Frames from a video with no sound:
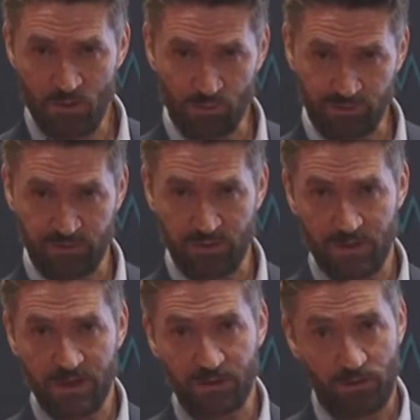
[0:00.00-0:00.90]
Once they're
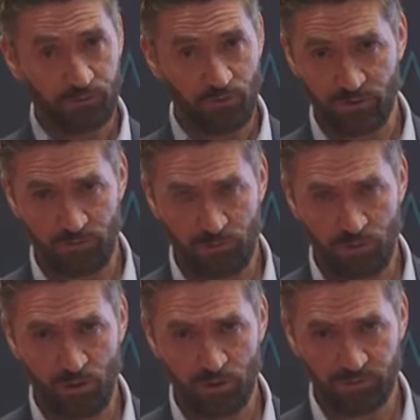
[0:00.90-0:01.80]
in their drug
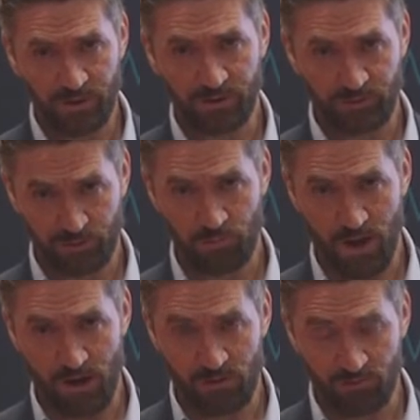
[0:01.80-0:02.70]
development programs, it's
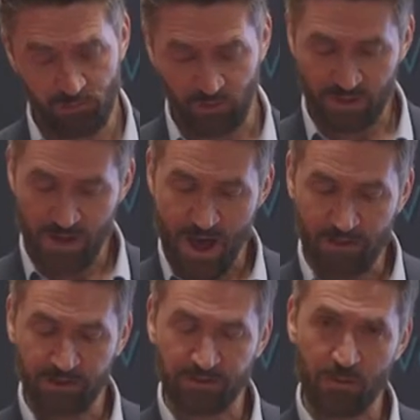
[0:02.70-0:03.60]
competitive. But
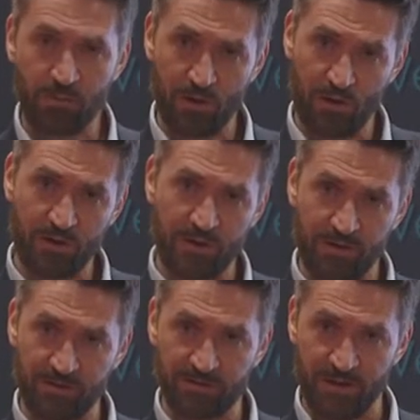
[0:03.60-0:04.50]
at the time they're looking at
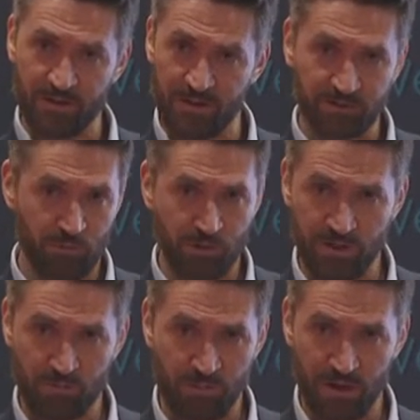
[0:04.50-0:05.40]
this data, it's a
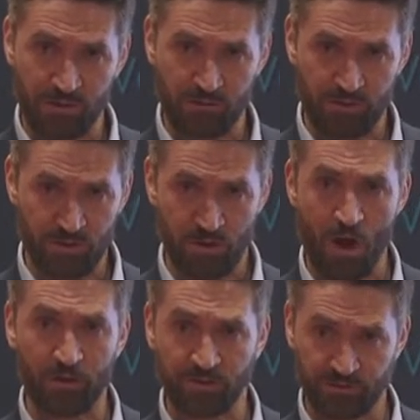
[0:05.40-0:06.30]
pre-competitive,
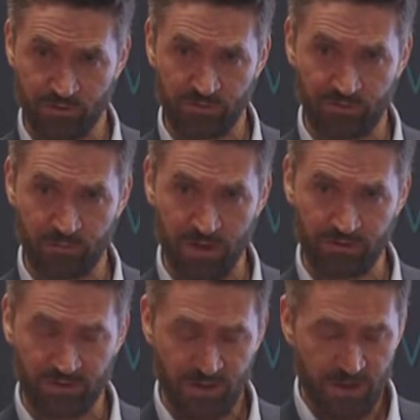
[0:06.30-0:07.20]
non-exclusive
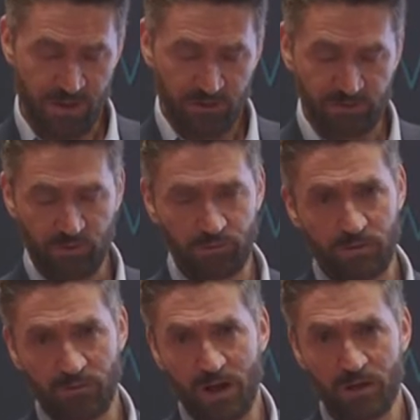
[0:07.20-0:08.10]
space. So
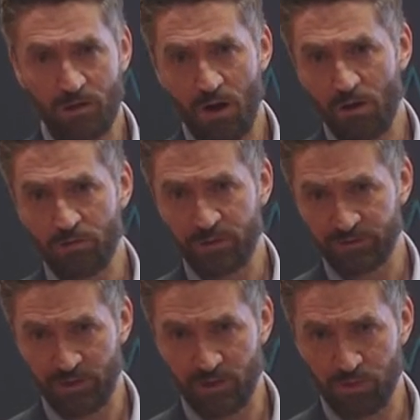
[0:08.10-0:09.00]
the value of this
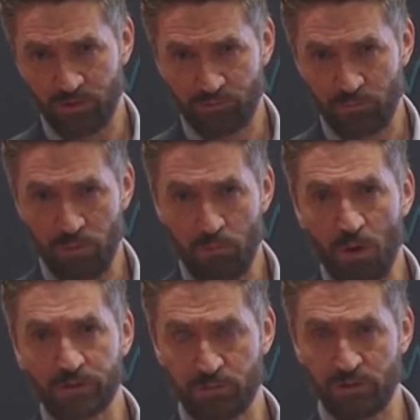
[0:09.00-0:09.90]
database will be
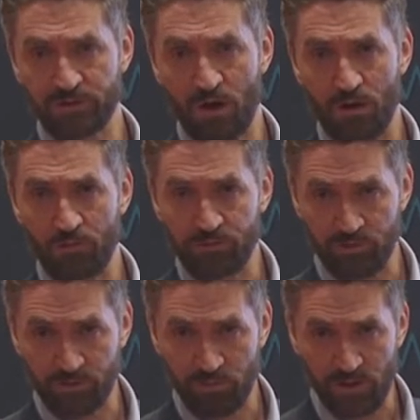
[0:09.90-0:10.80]
multiples of
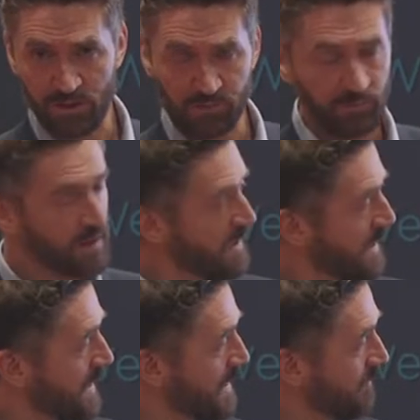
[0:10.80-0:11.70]
50 million.
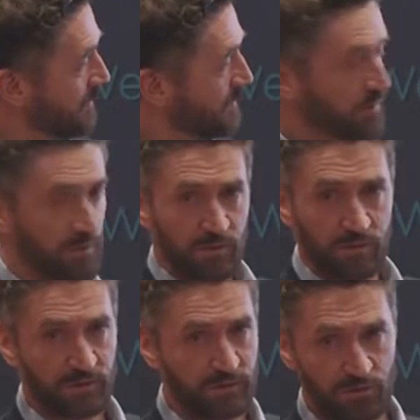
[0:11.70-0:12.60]
Um, so
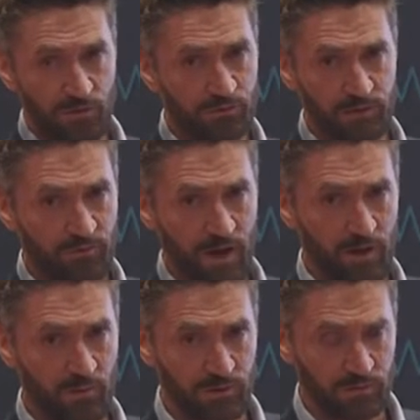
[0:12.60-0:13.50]
this is hugely
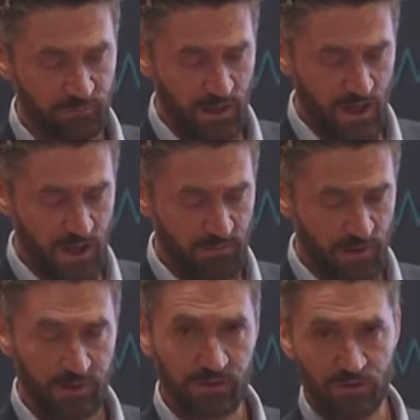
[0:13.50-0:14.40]
valuable. Um,
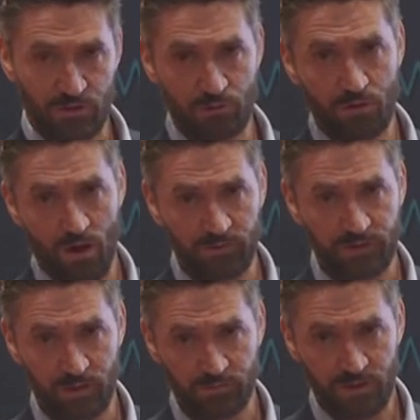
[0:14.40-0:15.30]
it is a new
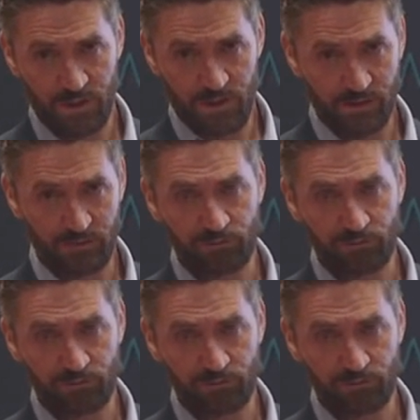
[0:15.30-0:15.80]
concept. It is